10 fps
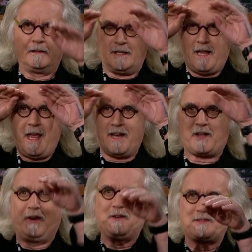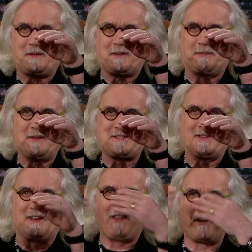Your hair blows
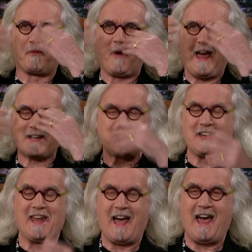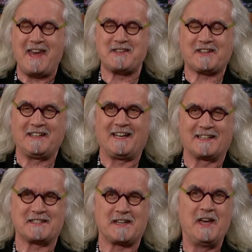out like that and whacks you in the eyes. You can
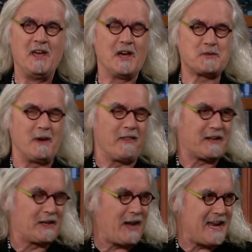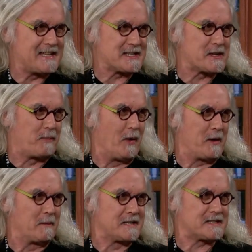hardly... It's one of the great
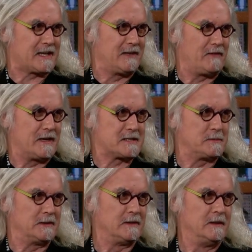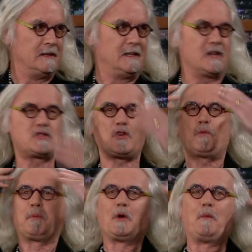disappointments of convertible. It
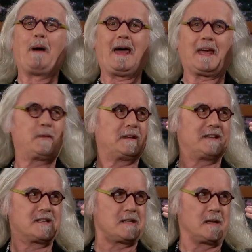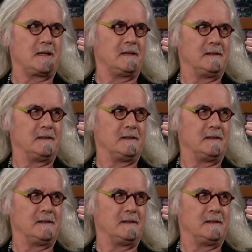should blow back, but it doesn't.